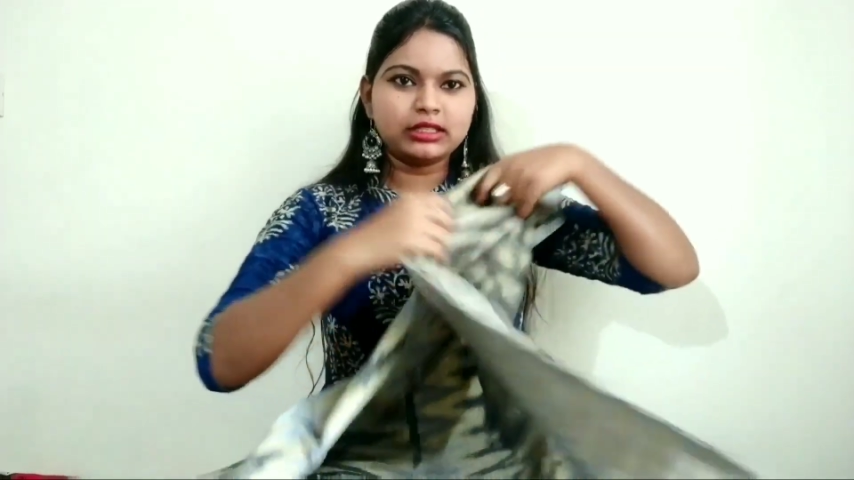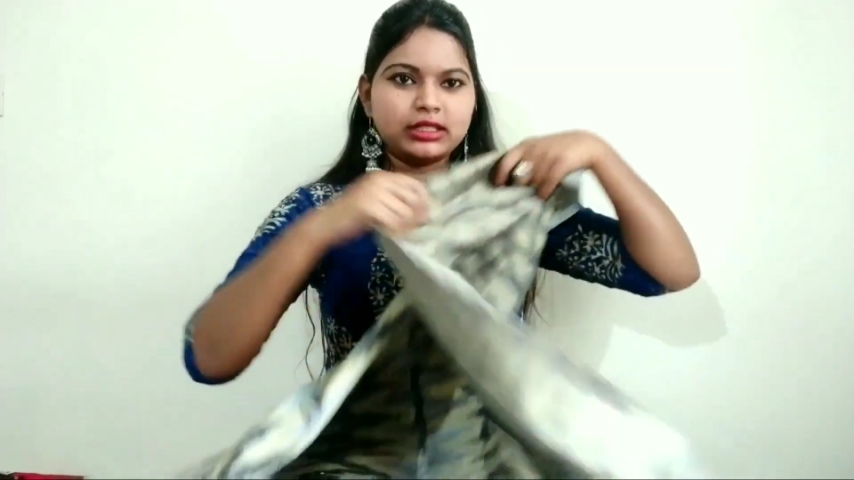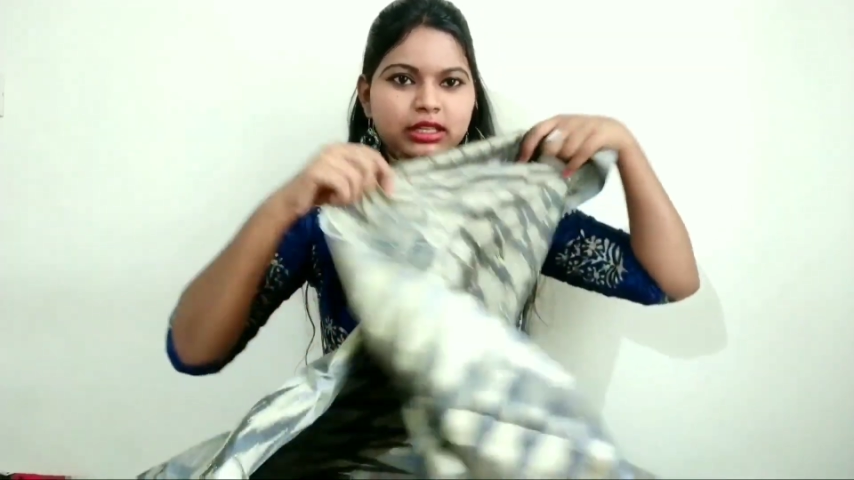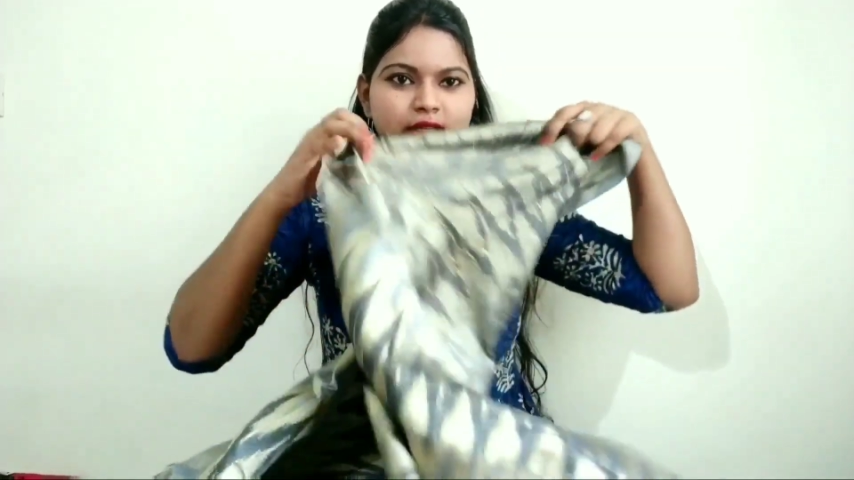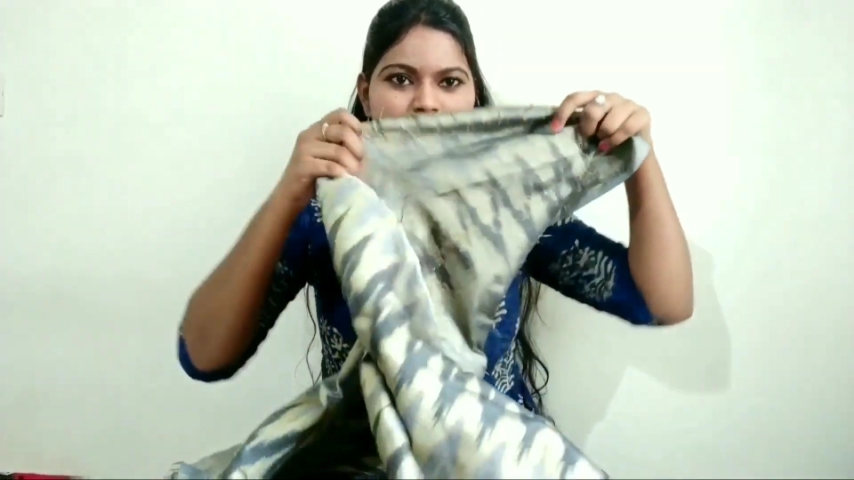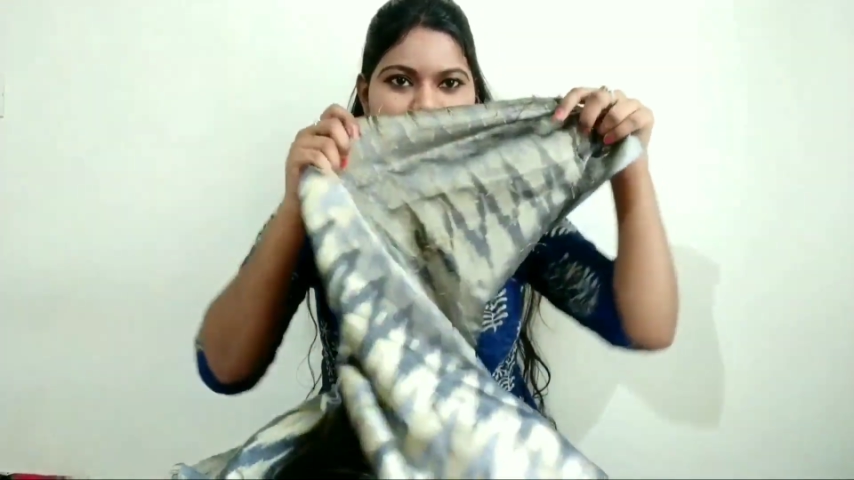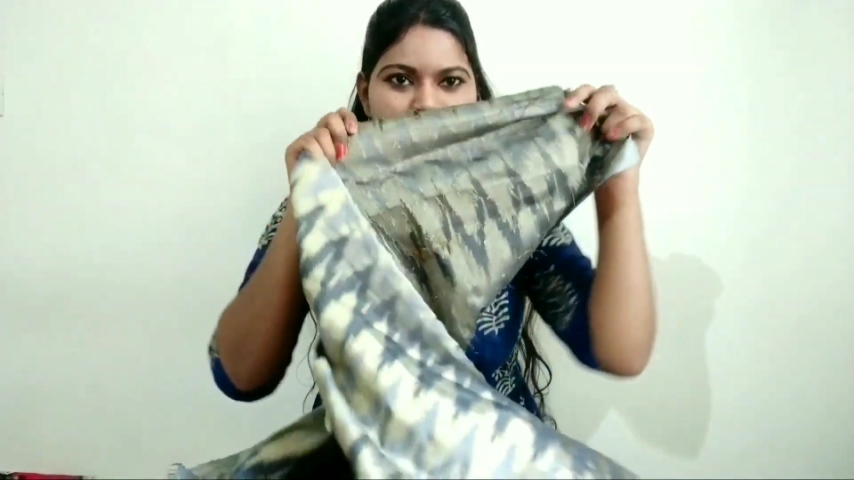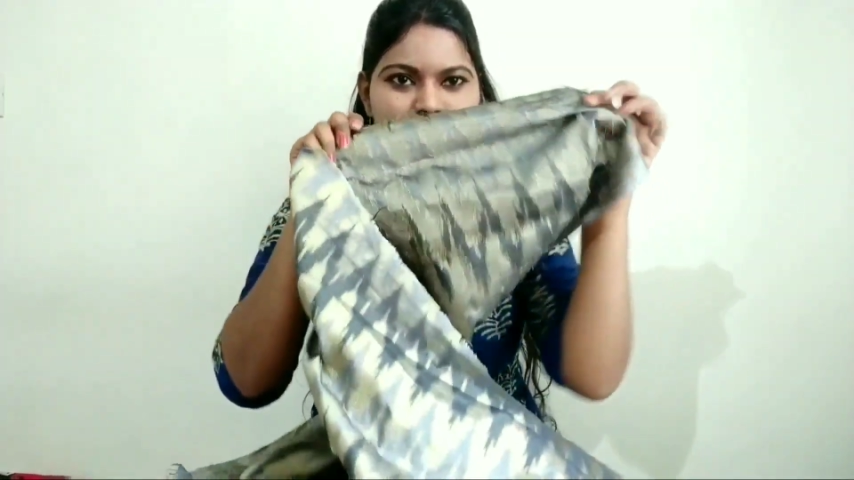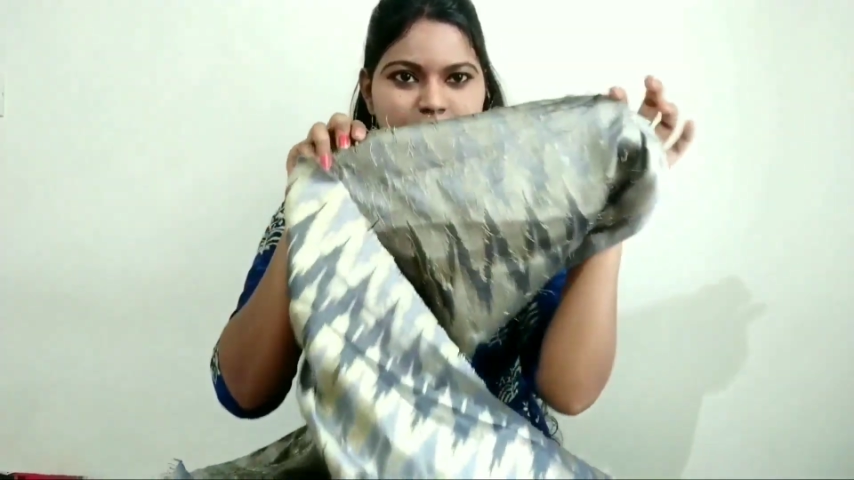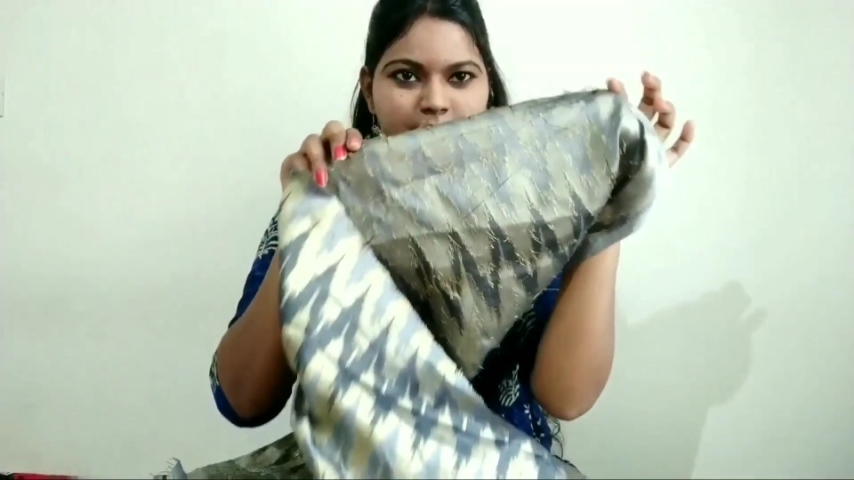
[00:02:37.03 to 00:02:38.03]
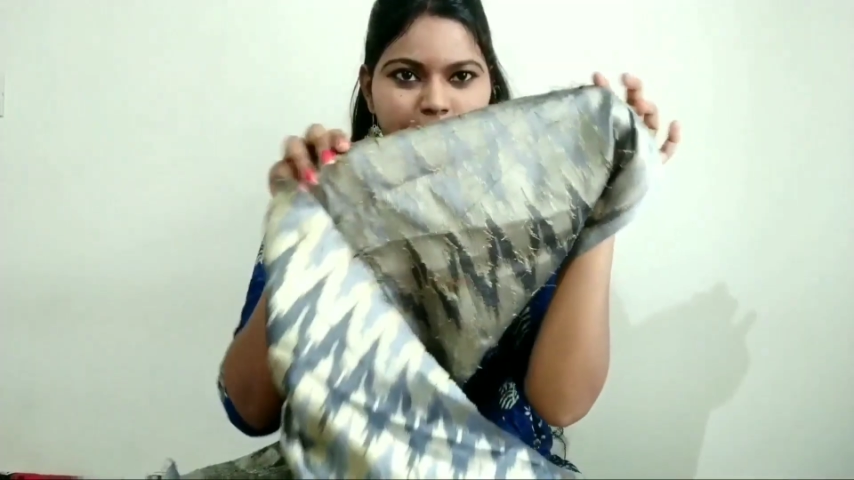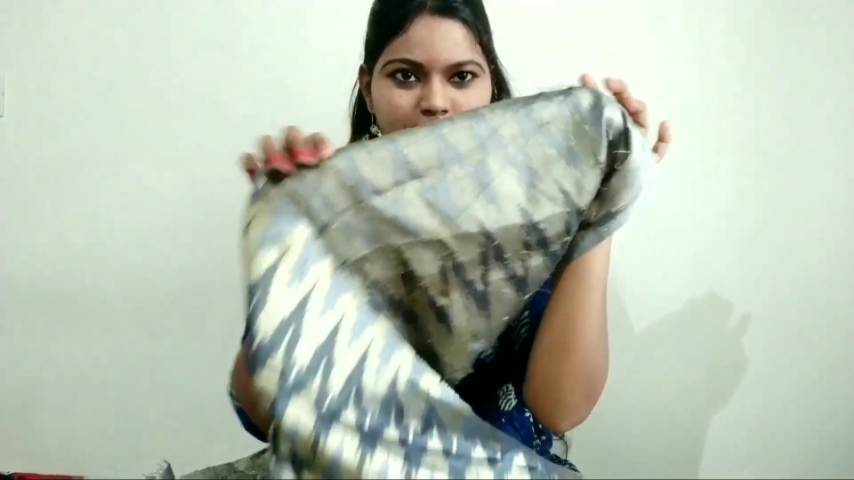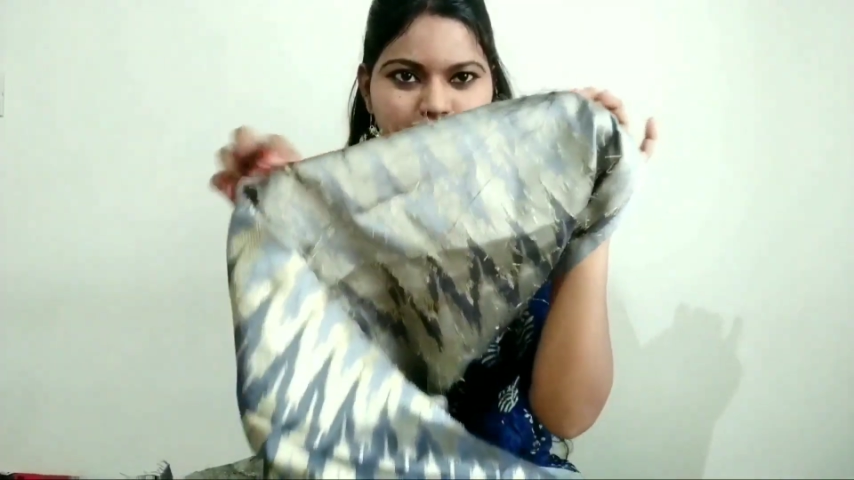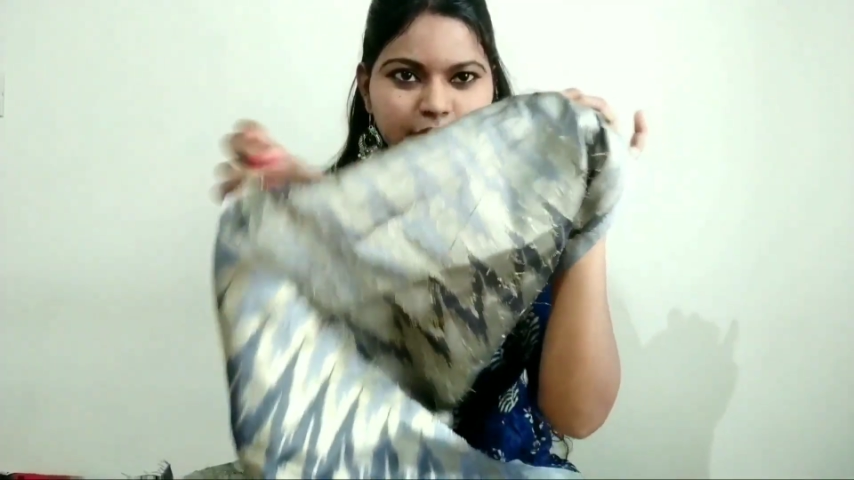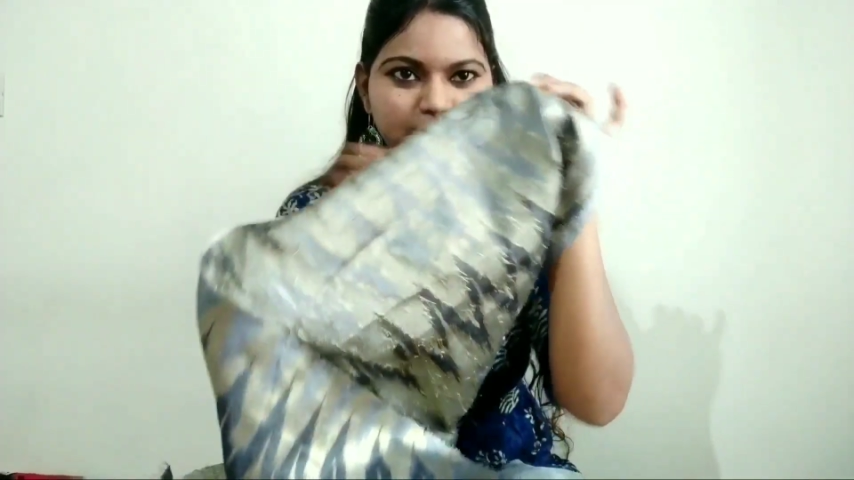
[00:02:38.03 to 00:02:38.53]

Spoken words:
See, some